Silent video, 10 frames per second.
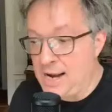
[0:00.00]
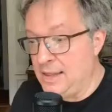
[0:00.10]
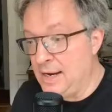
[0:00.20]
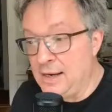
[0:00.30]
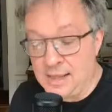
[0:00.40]
I
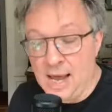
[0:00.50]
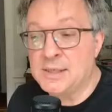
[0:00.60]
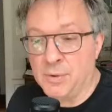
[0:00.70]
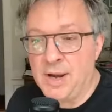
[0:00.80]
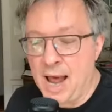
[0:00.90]
think
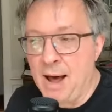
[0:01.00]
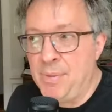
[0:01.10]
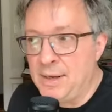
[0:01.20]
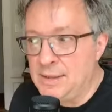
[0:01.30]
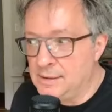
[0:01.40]
that's what
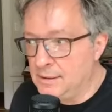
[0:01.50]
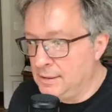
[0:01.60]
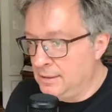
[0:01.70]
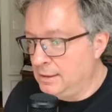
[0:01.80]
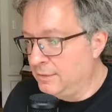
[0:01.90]
happened.
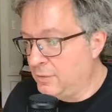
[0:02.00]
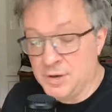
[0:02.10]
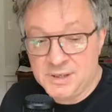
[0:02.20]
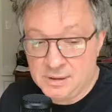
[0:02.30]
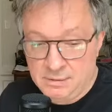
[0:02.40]
Of
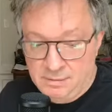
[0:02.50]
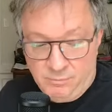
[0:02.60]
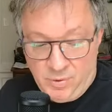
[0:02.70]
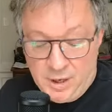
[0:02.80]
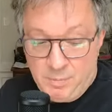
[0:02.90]
course,
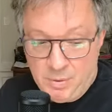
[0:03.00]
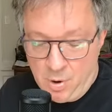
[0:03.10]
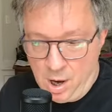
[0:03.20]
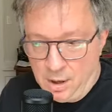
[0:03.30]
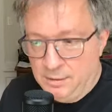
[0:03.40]
we could be
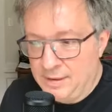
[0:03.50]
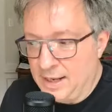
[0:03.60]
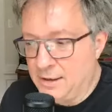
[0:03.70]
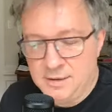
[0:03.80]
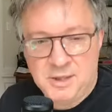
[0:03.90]
wrong.
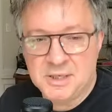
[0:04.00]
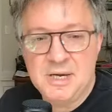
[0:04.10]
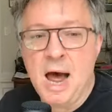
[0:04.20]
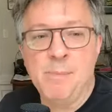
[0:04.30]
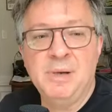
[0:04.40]
That could just
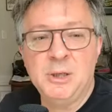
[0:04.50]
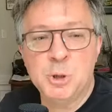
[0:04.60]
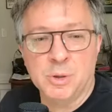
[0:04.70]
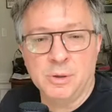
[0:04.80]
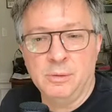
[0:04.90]
not be
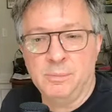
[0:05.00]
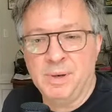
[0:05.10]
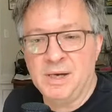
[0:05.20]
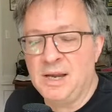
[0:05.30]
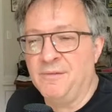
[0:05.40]
true,
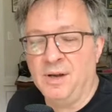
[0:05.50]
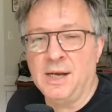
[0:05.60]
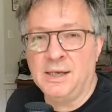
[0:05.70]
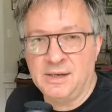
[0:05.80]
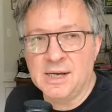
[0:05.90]
but it
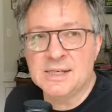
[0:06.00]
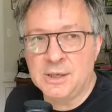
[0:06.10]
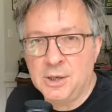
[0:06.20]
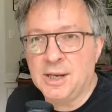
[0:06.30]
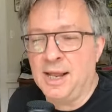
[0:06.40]
definitely does
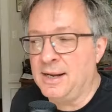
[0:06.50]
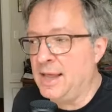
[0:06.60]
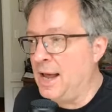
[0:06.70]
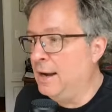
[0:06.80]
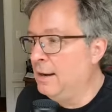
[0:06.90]
look like
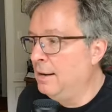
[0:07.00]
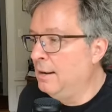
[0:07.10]
that.